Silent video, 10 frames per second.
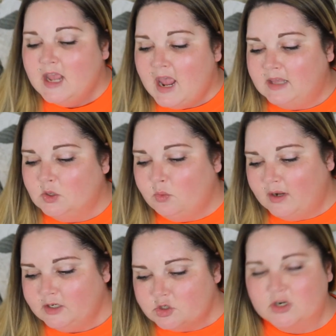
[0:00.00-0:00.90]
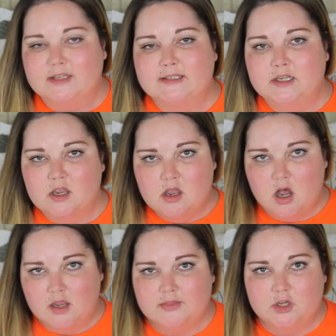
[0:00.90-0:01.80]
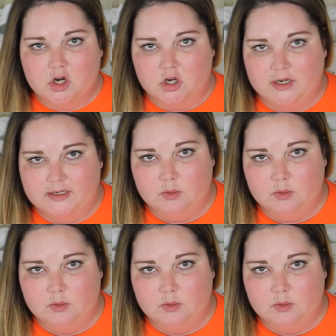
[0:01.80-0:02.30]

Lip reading: And the wedding dress had got caught in the current,